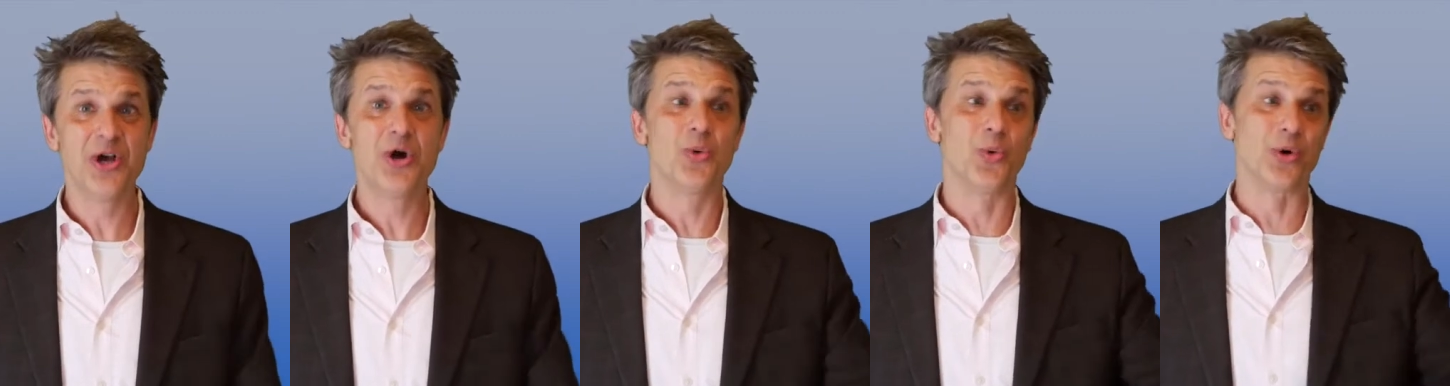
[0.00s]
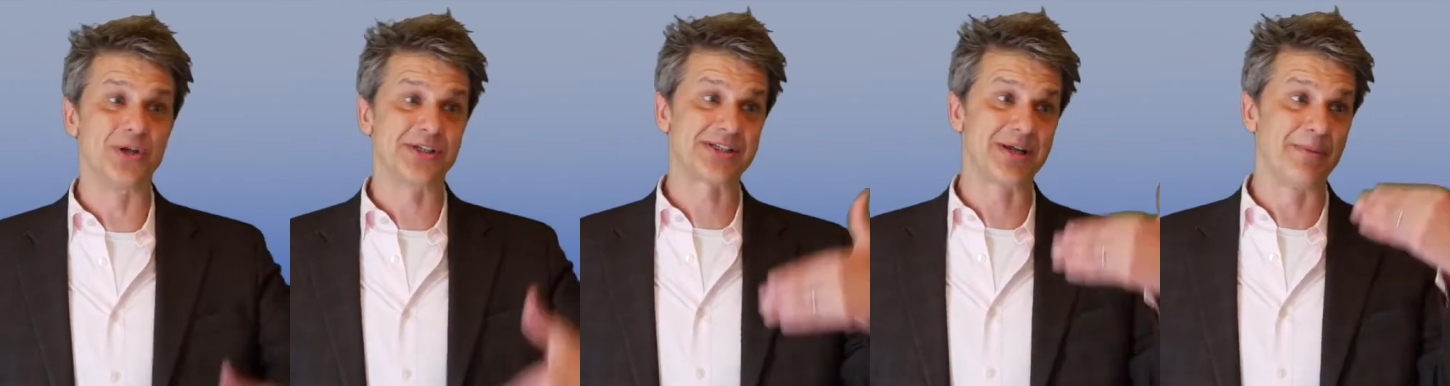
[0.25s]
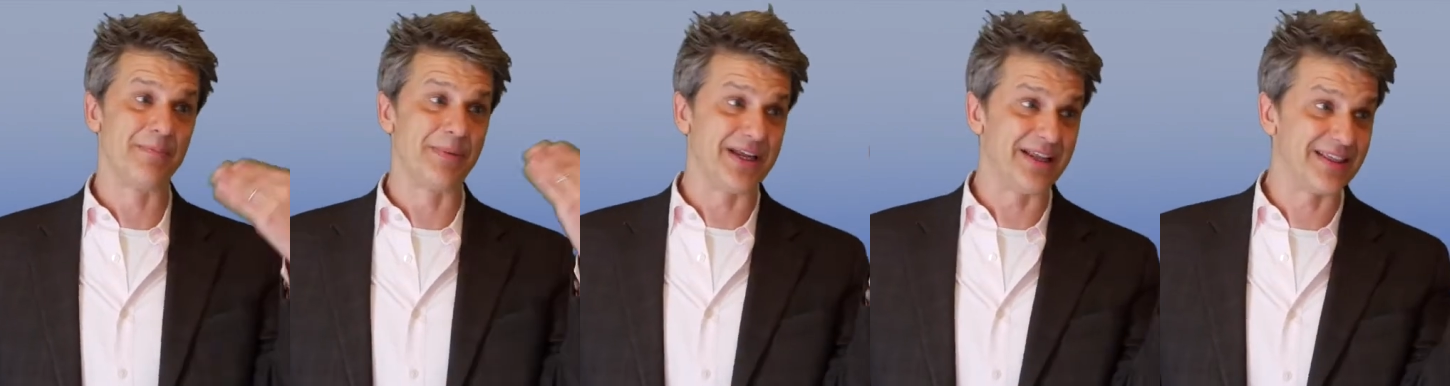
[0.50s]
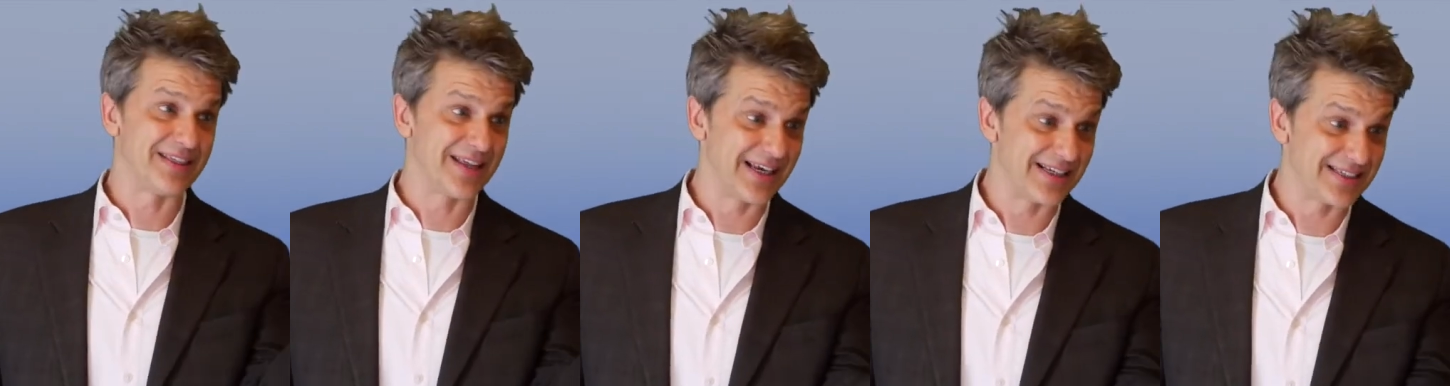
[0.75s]
What
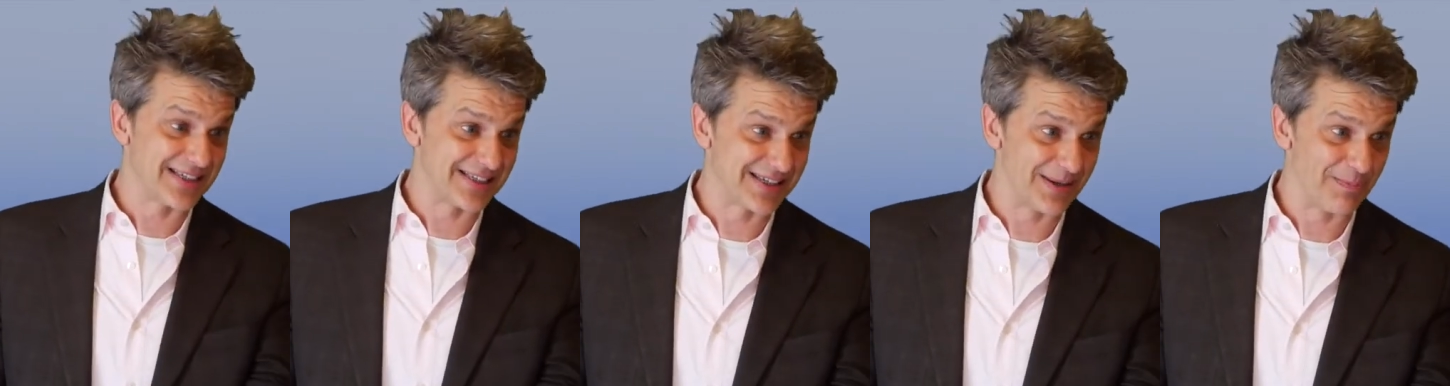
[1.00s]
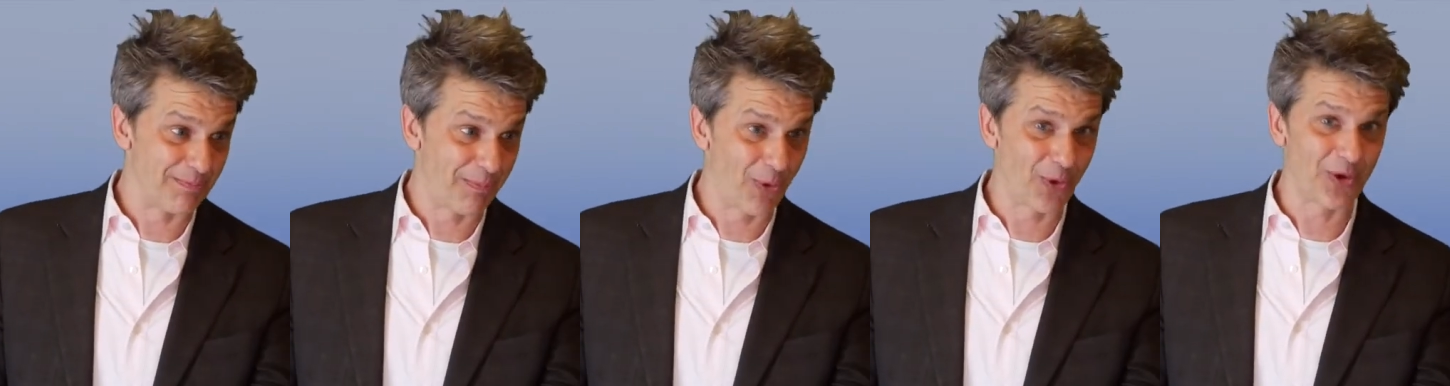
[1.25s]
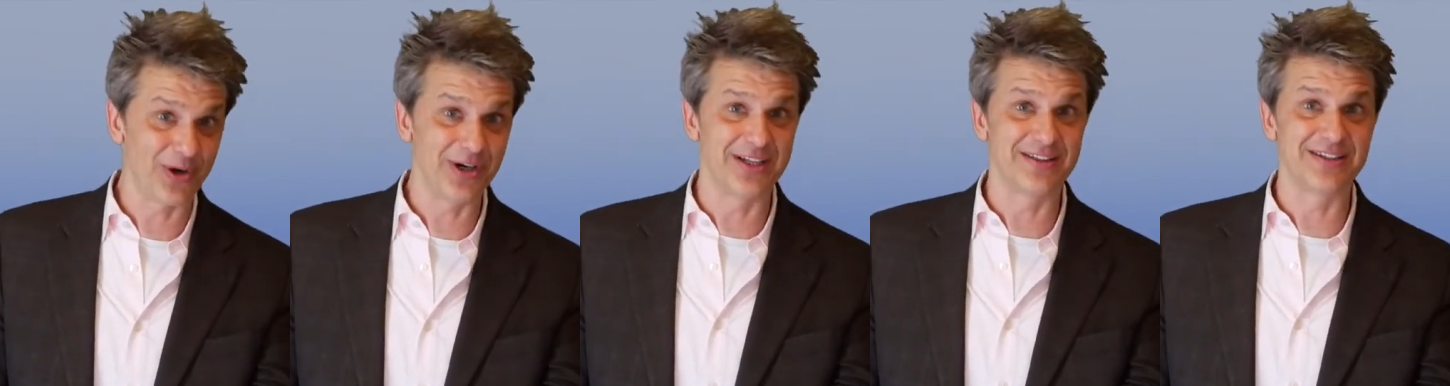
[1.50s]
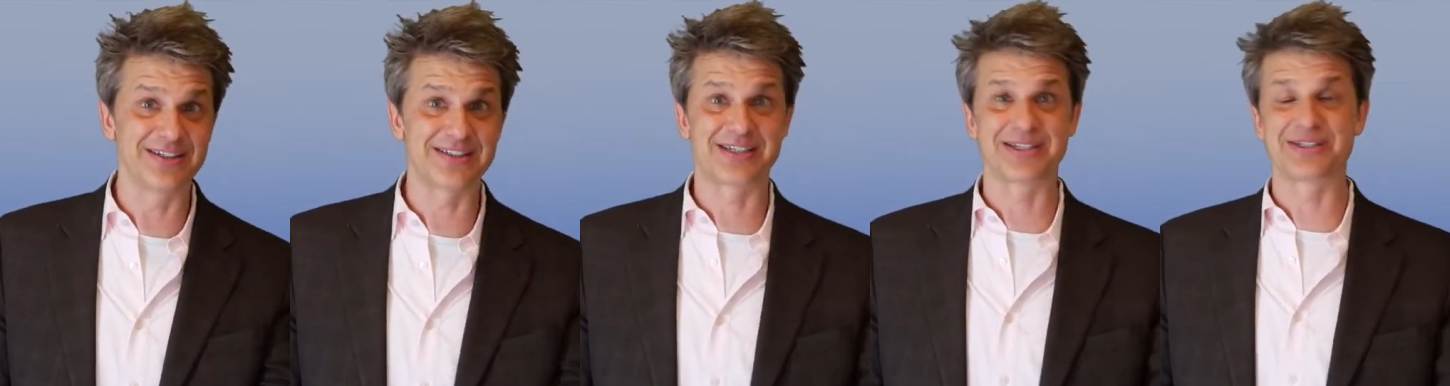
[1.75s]
somebody thinks is important in
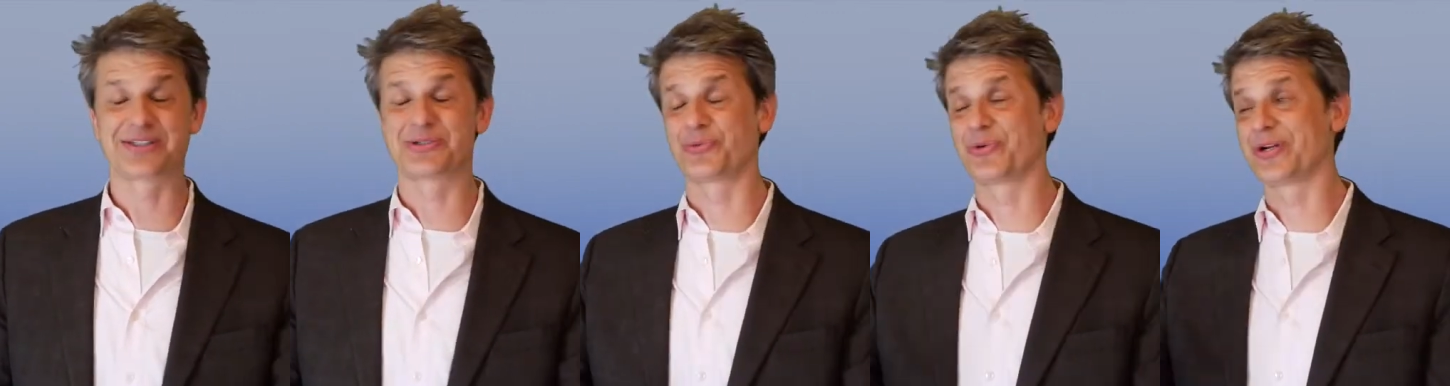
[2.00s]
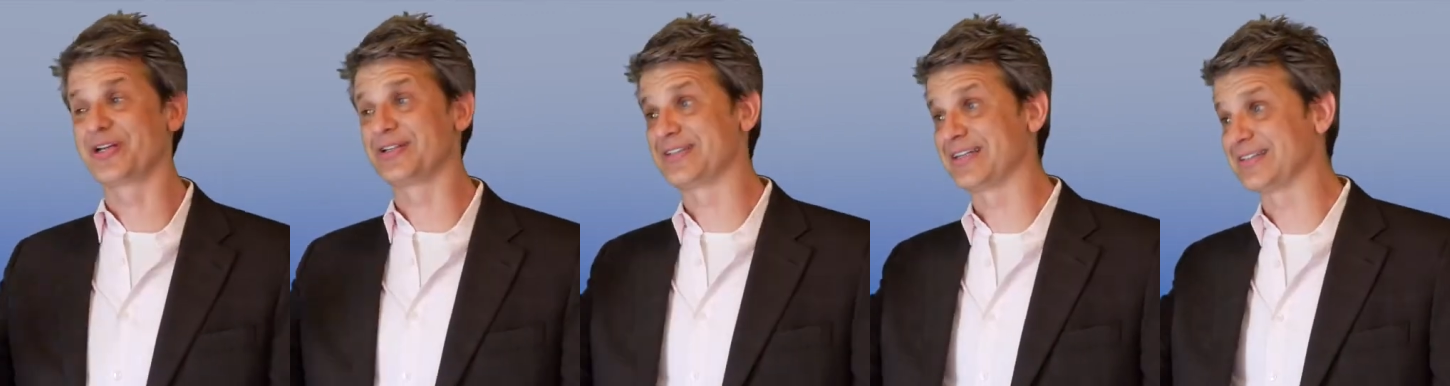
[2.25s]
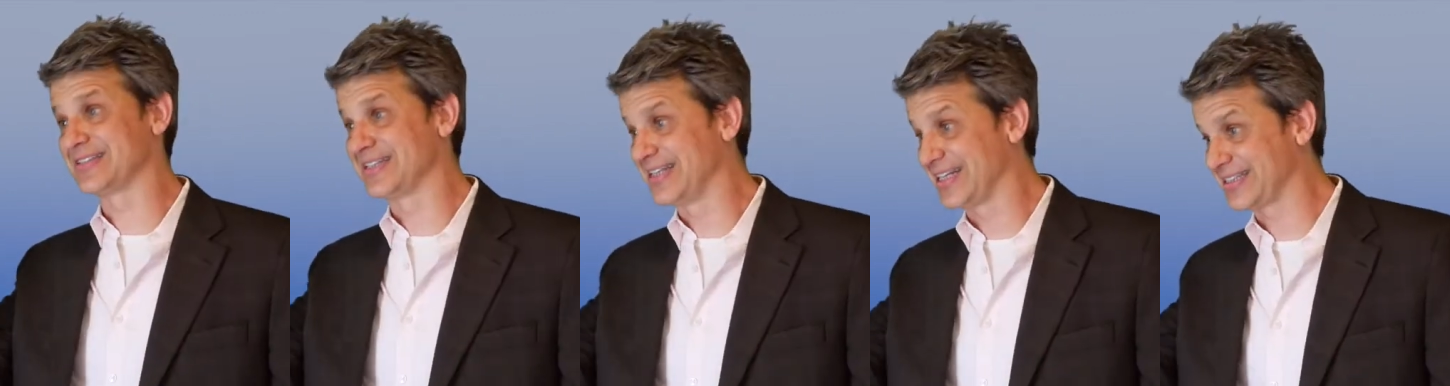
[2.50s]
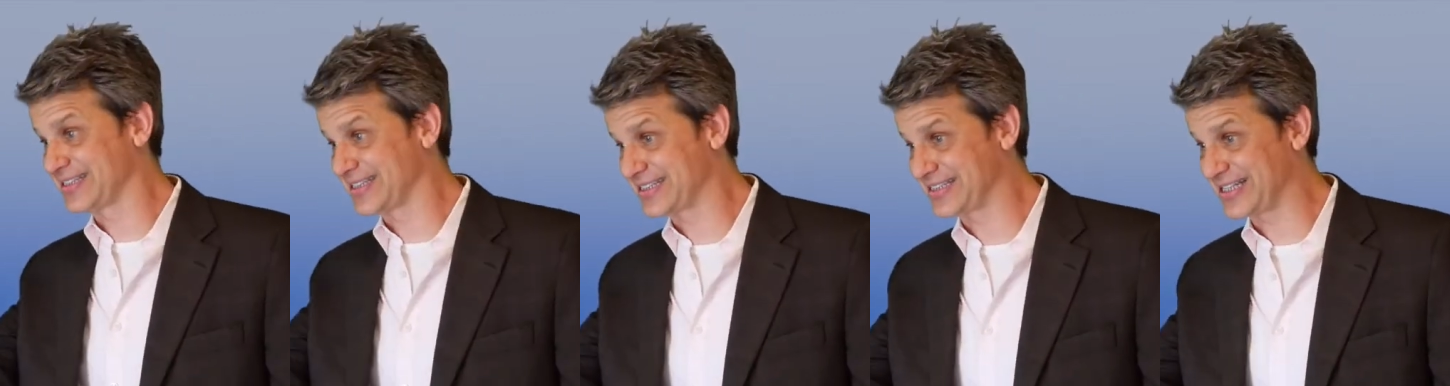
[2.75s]
the sizzle reel doesn't
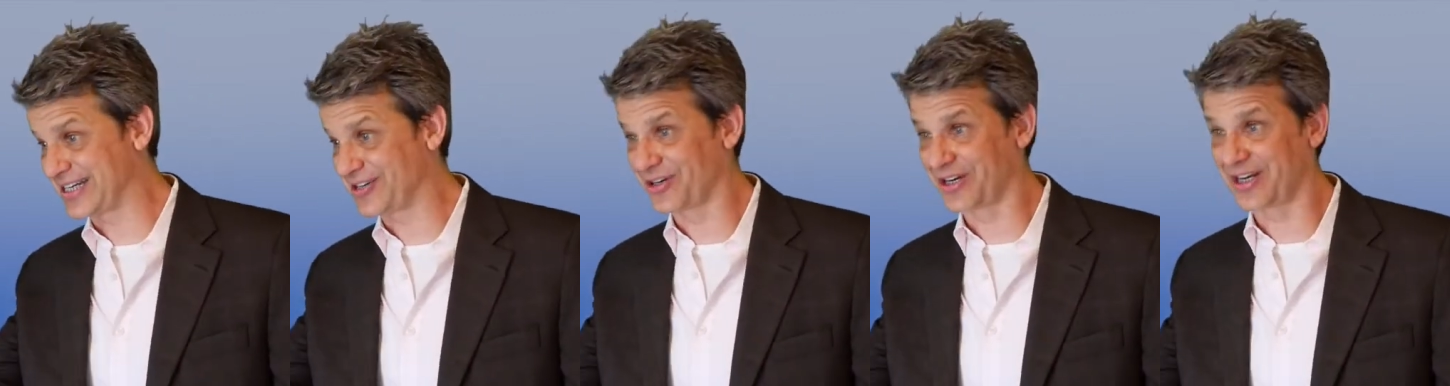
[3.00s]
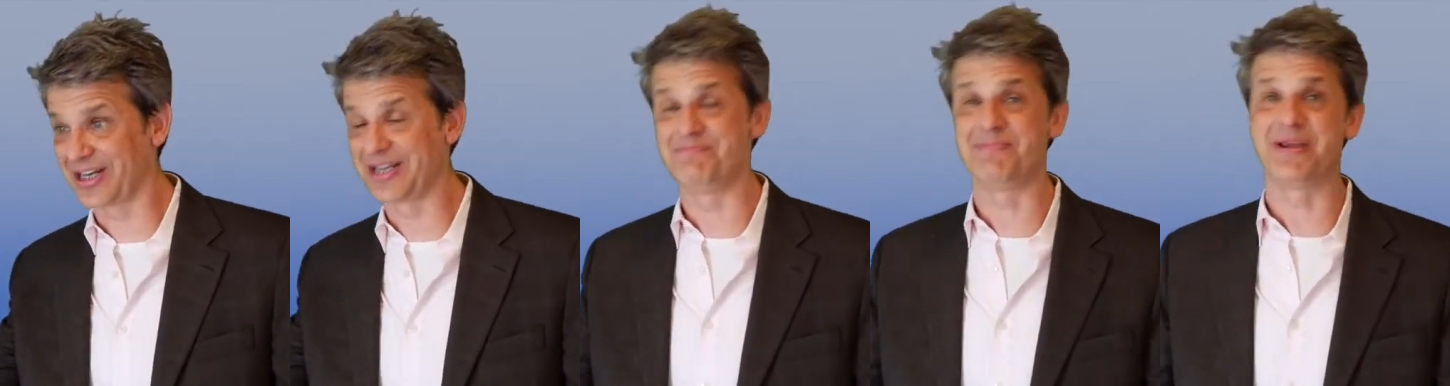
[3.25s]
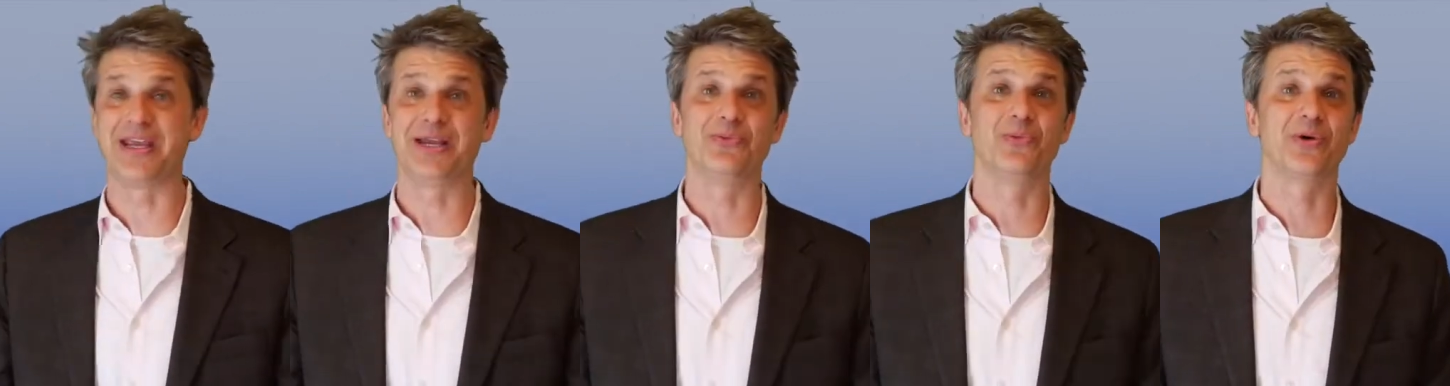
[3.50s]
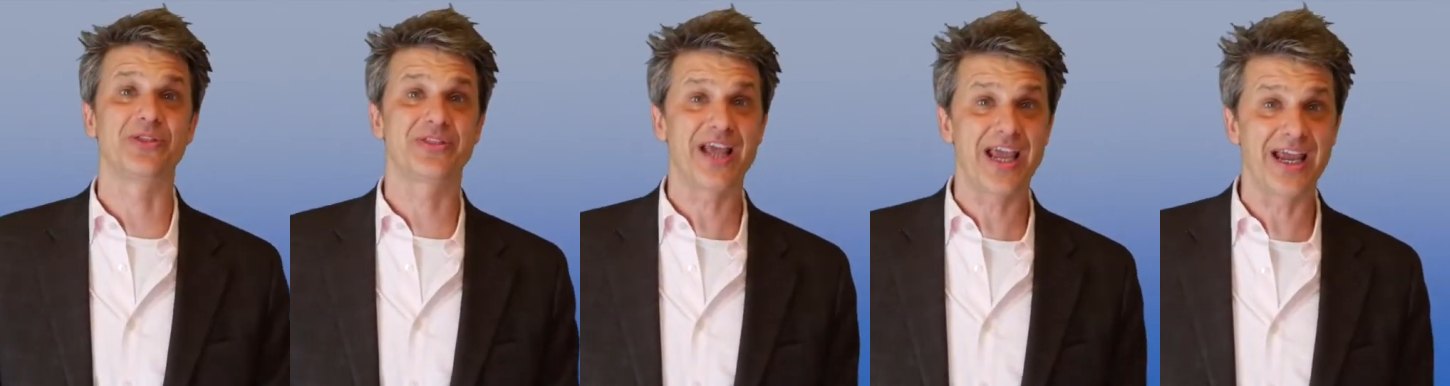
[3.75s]
necessarily mean
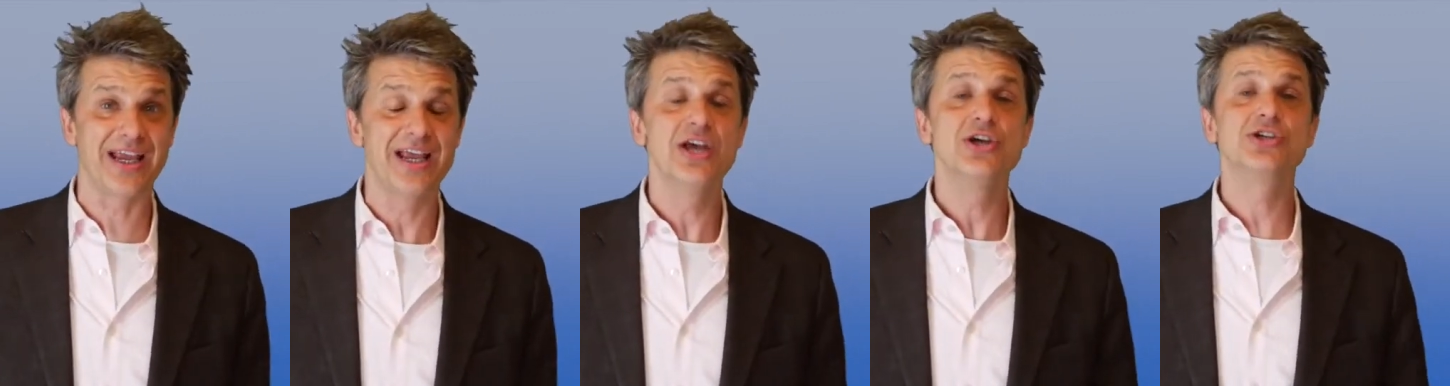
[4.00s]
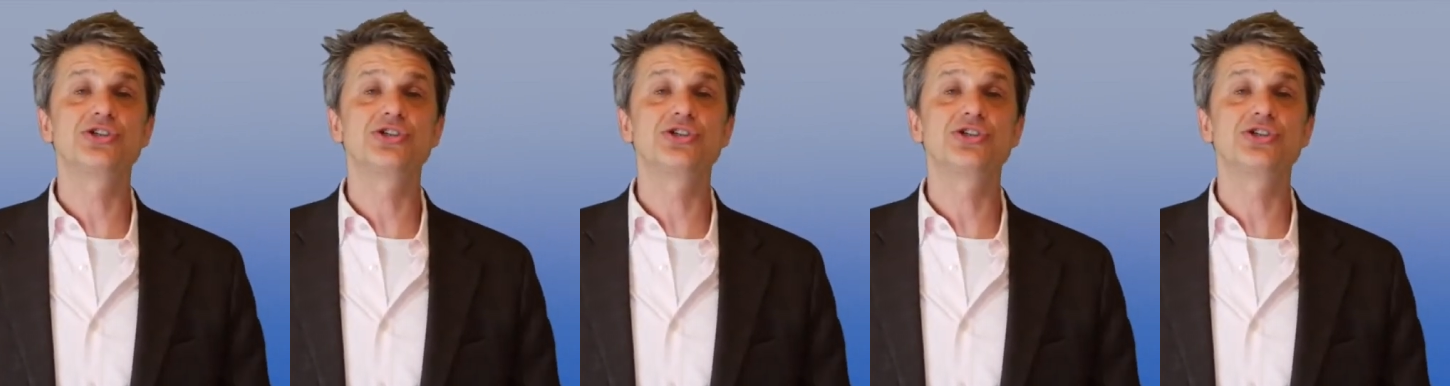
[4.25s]
what they...